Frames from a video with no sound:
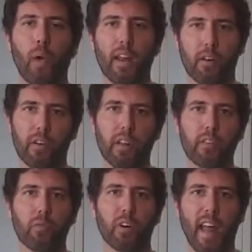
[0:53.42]
wet
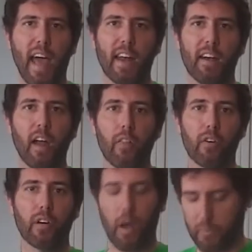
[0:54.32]
ingredients, we're going to add
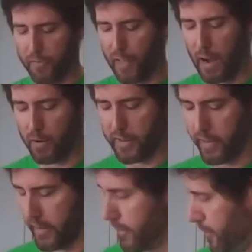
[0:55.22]
another cup of flour to
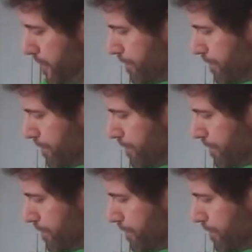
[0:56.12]
this.